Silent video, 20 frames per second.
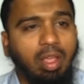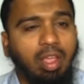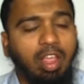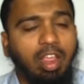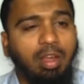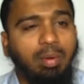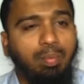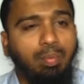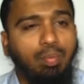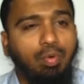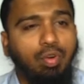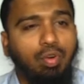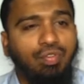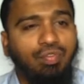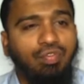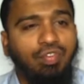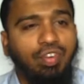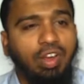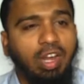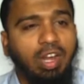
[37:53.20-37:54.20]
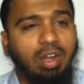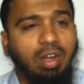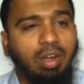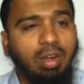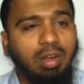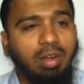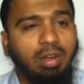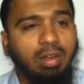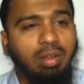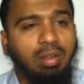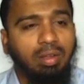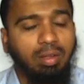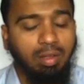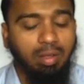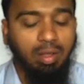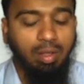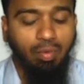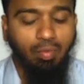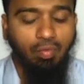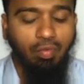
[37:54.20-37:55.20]
input field,
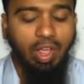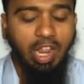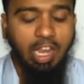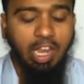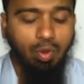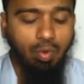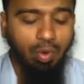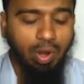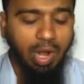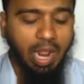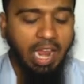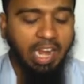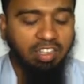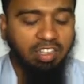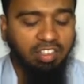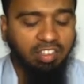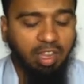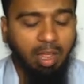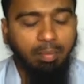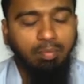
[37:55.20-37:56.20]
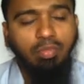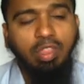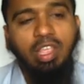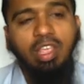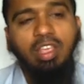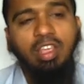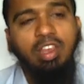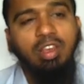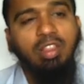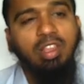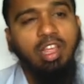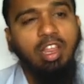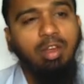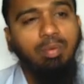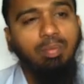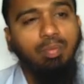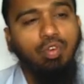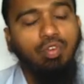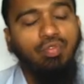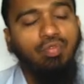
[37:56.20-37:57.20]
when you write something in the
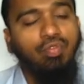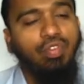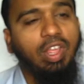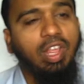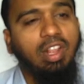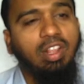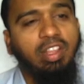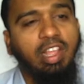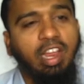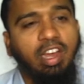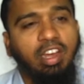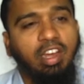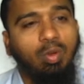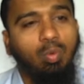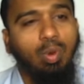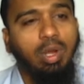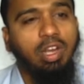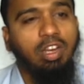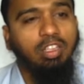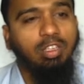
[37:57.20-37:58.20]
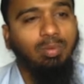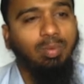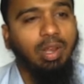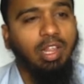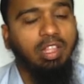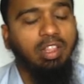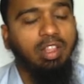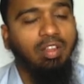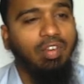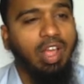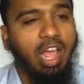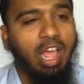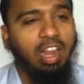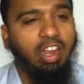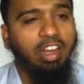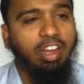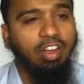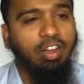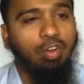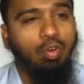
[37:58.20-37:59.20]
input field, then it will display the
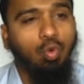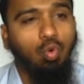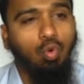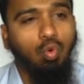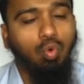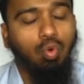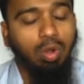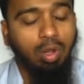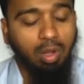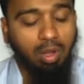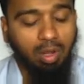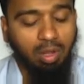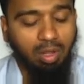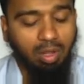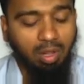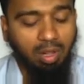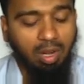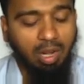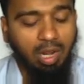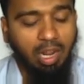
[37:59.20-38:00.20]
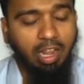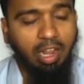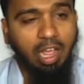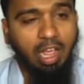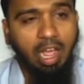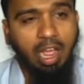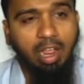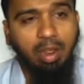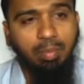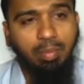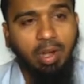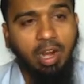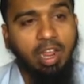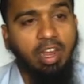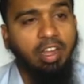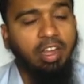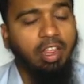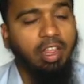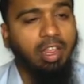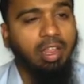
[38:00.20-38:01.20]
valid true. Like I am
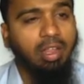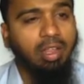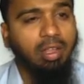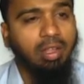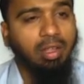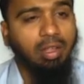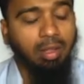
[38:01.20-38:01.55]
writing